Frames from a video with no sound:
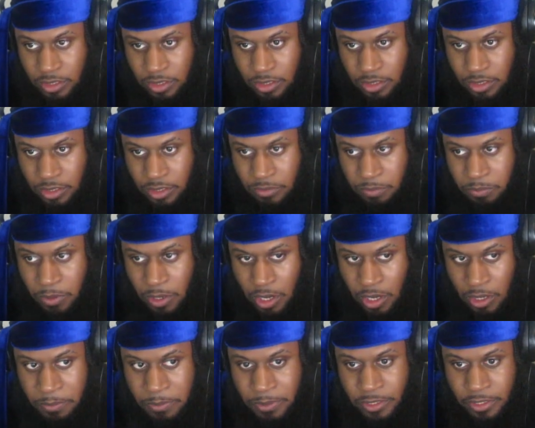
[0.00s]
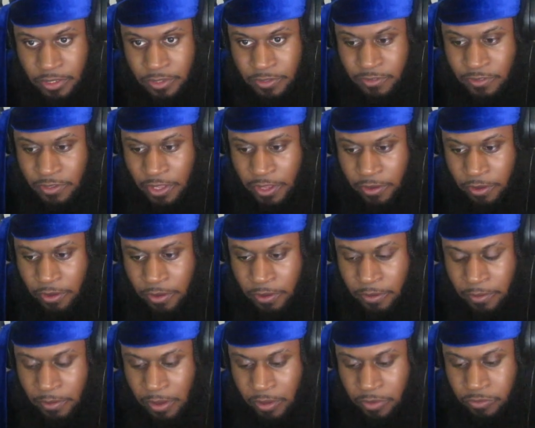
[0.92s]
is probably because um,
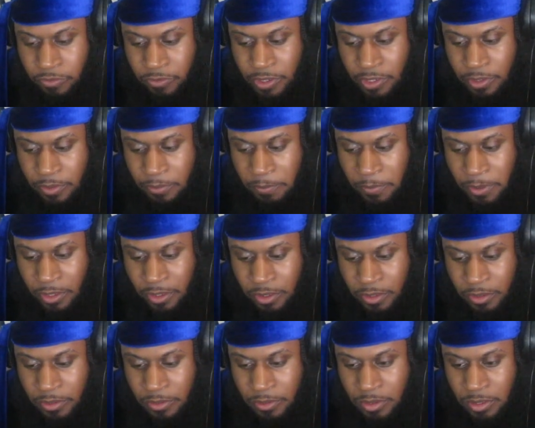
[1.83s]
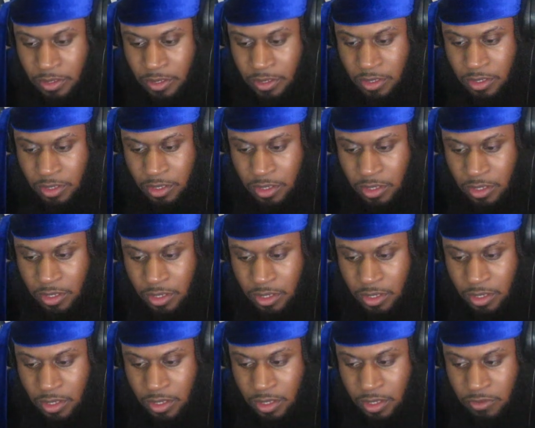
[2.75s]
I was reading the manga.
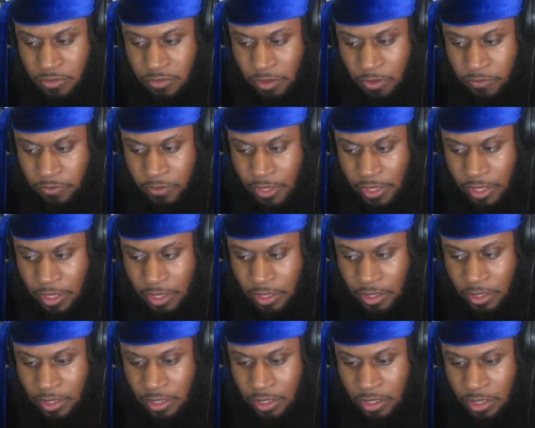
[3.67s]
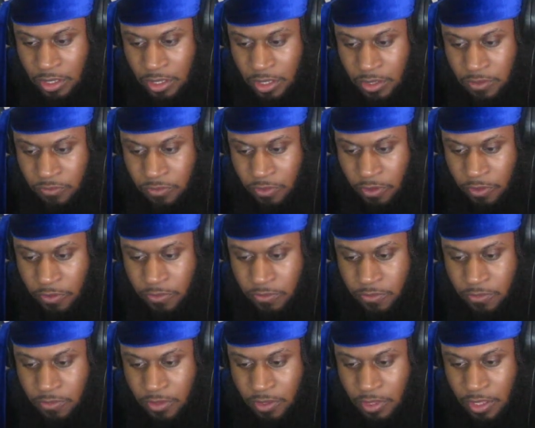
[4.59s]
So I was ahead. So, I
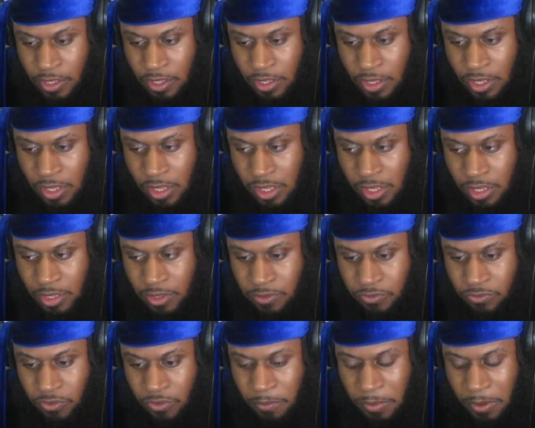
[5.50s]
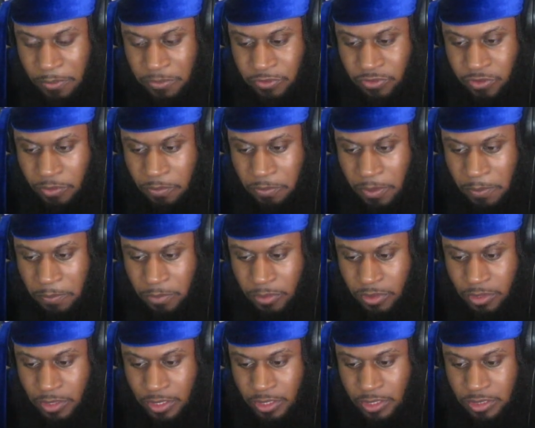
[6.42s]
was, so I probably still remember
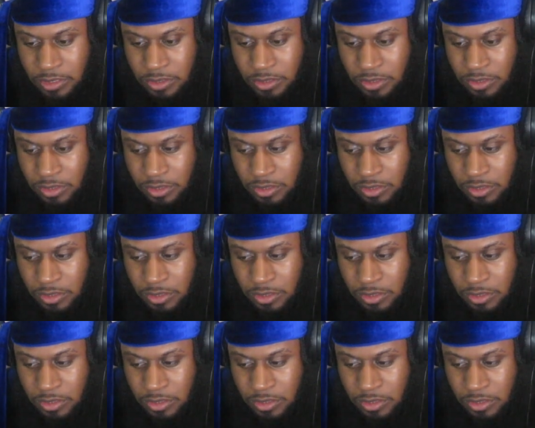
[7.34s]
things.